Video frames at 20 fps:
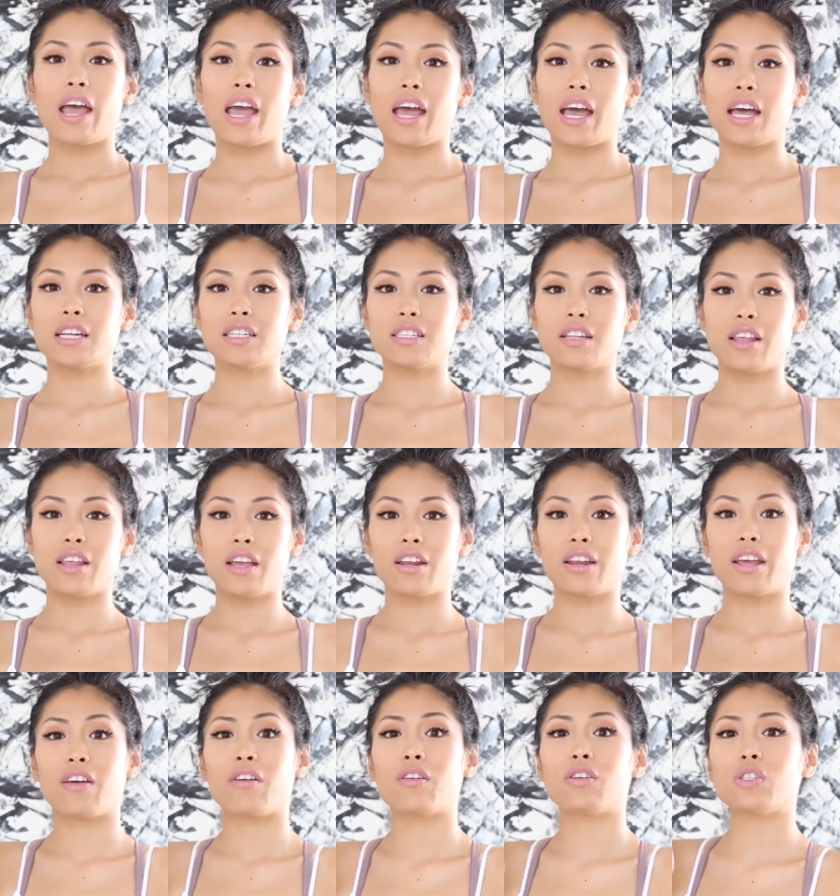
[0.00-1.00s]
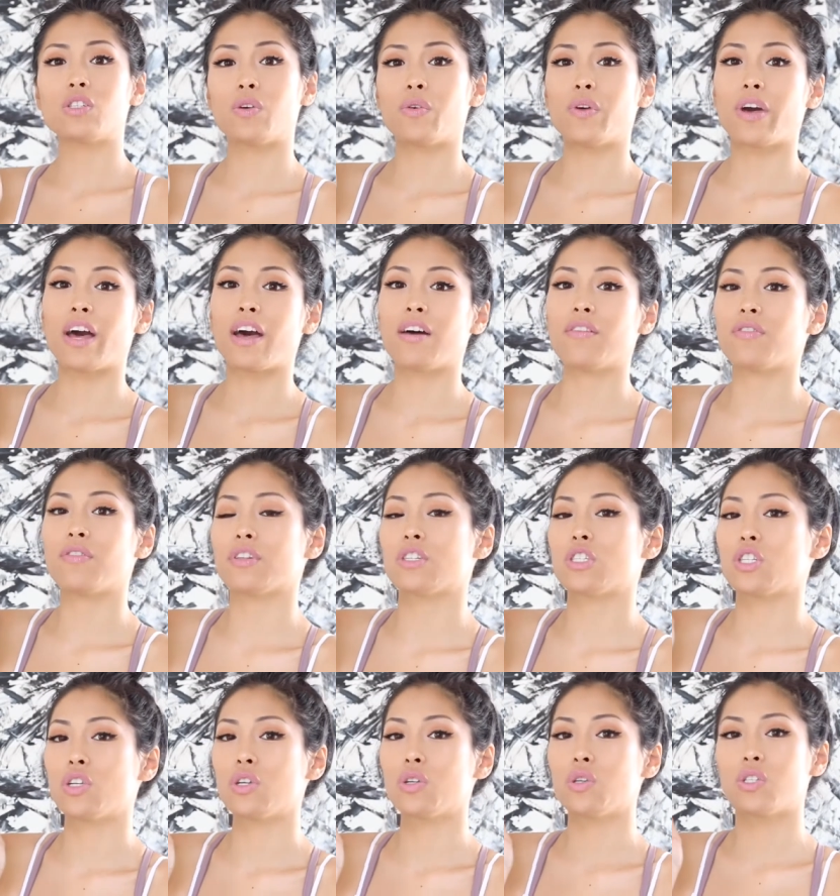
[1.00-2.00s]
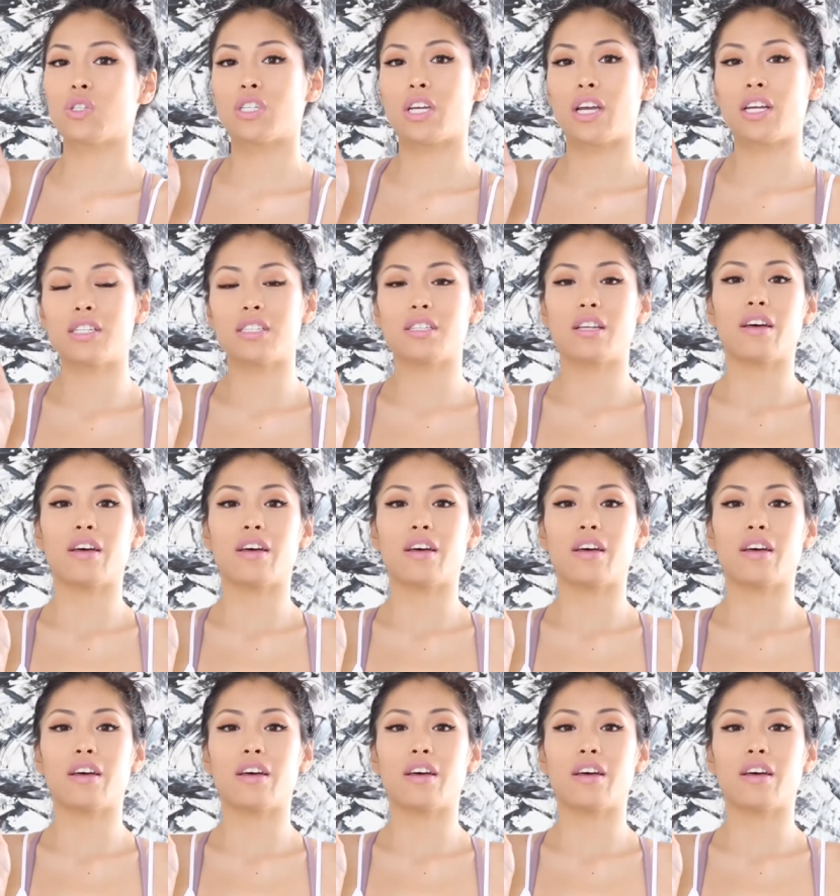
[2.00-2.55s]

And they do have two shades